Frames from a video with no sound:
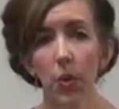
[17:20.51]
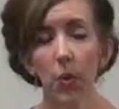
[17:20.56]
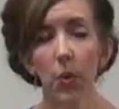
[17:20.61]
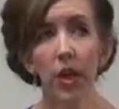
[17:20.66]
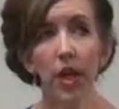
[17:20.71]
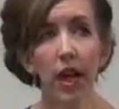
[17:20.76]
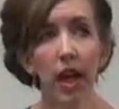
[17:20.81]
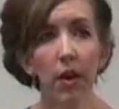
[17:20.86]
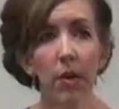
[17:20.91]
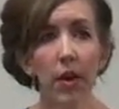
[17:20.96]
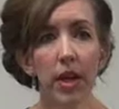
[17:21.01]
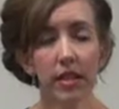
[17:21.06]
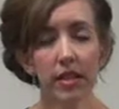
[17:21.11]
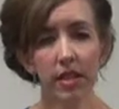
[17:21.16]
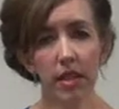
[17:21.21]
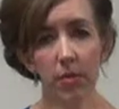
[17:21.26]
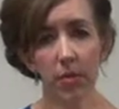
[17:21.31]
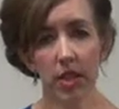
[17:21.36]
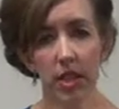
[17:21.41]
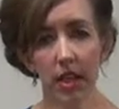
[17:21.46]
would I want
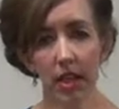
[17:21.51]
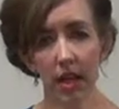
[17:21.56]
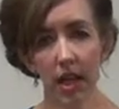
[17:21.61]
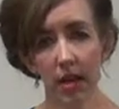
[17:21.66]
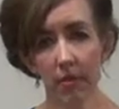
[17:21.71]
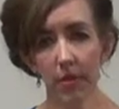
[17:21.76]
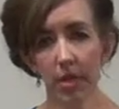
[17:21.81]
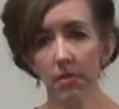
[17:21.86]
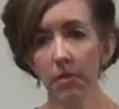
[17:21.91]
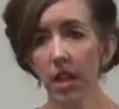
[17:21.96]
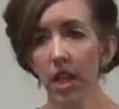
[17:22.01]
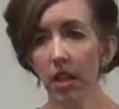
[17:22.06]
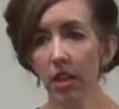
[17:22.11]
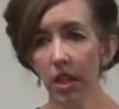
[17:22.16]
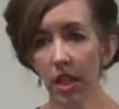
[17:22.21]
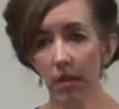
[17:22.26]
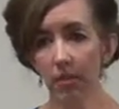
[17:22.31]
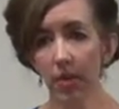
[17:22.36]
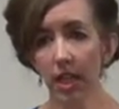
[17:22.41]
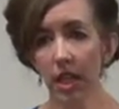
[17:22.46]
someone to come to me and
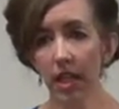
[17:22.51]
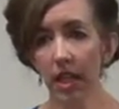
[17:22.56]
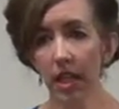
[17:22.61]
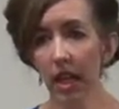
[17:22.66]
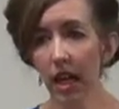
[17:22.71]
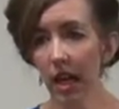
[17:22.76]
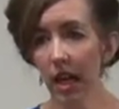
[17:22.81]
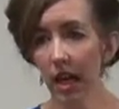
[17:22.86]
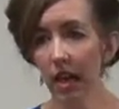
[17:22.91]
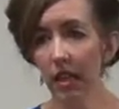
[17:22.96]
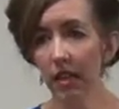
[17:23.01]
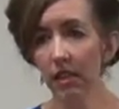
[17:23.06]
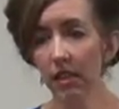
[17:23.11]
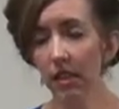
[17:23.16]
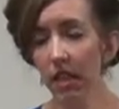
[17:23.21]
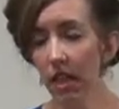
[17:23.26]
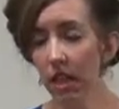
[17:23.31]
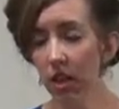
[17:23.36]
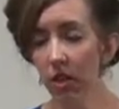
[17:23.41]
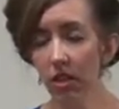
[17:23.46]
look me in the eye and
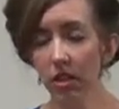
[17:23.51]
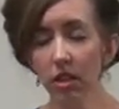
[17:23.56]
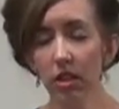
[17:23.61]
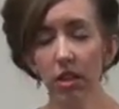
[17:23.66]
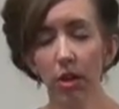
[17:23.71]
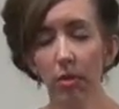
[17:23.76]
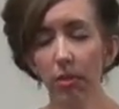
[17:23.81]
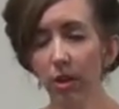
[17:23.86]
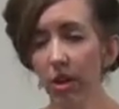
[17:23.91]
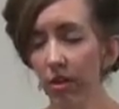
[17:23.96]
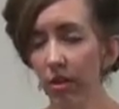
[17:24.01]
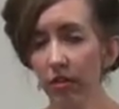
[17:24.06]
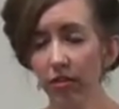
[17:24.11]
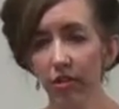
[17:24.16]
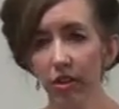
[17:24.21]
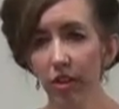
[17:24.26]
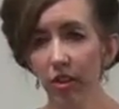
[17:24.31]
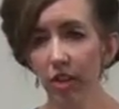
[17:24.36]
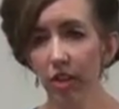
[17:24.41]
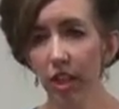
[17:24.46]
say, you're so
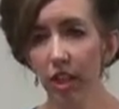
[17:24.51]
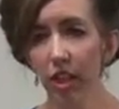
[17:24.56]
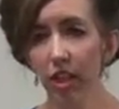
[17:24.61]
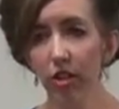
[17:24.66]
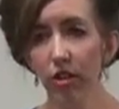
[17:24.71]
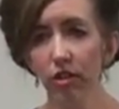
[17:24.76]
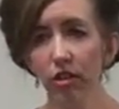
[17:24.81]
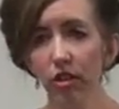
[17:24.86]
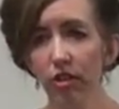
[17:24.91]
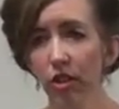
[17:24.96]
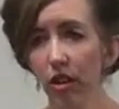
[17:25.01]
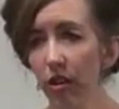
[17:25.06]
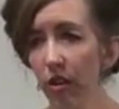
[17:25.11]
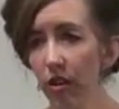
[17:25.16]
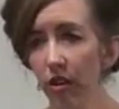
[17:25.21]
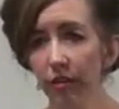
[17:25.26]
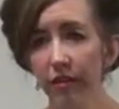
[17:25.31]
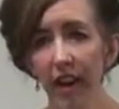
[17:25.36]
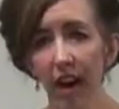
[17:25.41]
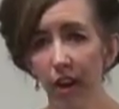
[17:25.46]
beautiful and you're
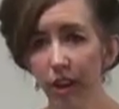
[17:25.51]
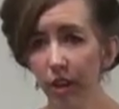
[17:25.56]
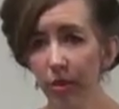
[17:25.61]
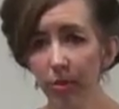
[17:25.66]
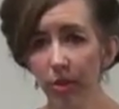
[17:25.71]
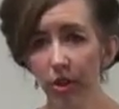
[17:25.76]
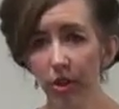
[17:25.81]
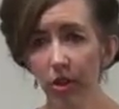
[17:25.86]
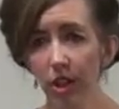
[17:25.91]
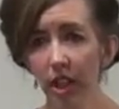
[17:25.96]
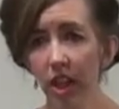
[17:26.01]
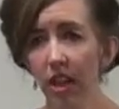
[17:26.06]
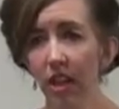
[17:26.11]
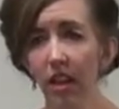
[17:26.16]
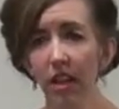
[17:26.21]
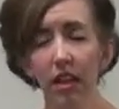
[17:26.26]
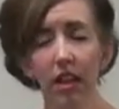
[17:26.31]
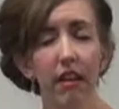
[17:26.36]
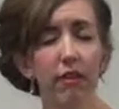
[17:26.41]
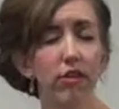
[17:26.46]
so valuable and
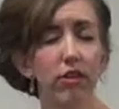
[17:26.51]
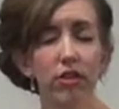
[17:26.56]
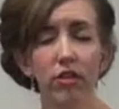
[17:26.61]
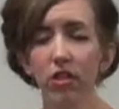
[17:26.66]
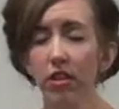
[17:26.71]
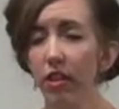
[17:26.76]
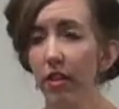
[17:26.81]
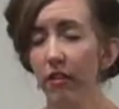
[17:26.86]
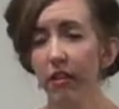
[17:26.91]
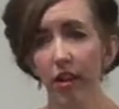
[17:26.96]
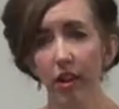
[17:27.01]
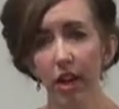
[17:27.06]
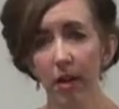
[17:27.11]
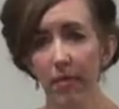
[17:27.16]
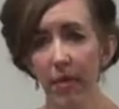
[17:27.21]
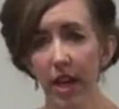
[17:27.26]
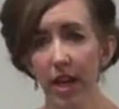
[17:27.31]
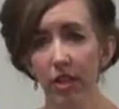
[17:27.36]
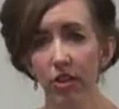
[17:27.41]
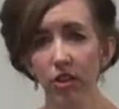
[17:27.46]
God loves you so very
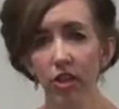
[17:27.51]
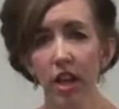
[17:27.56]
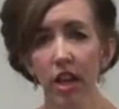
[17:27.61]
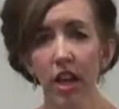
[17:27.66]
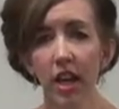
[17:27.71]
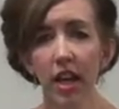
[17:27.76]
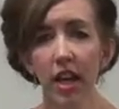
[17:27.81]
much,